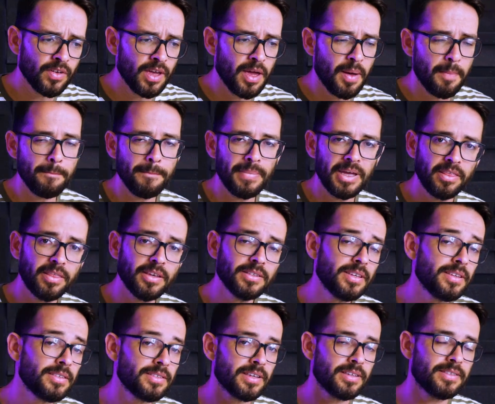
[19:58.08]
this
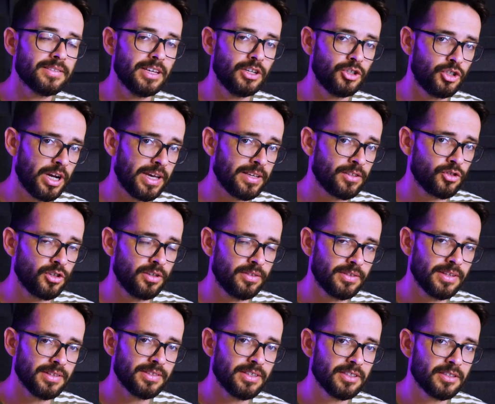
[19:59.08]
is a suggestion.
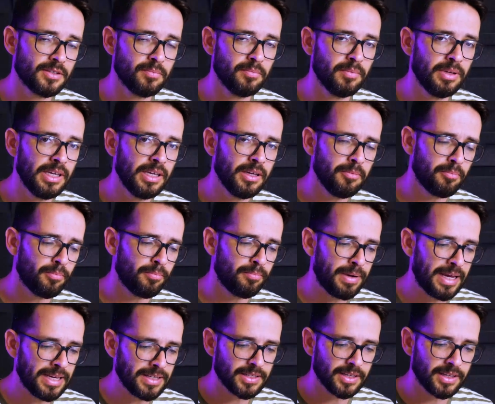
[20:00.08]
This is me
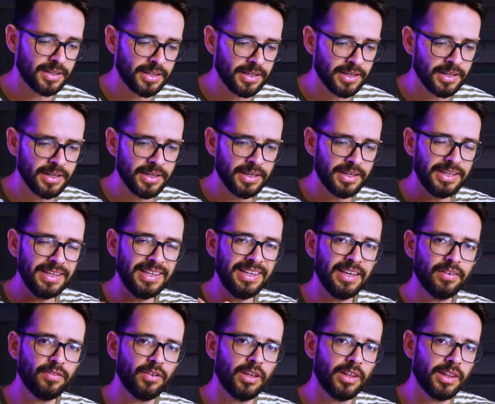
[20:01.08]
basically
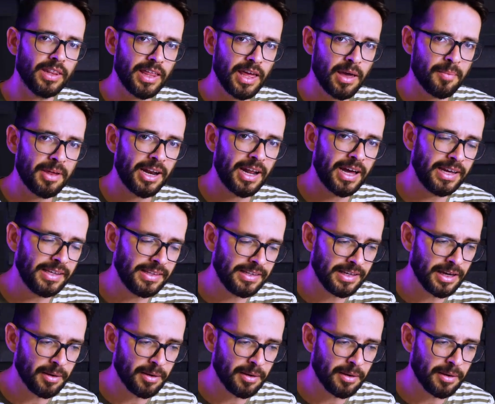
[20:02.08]
giving them an idea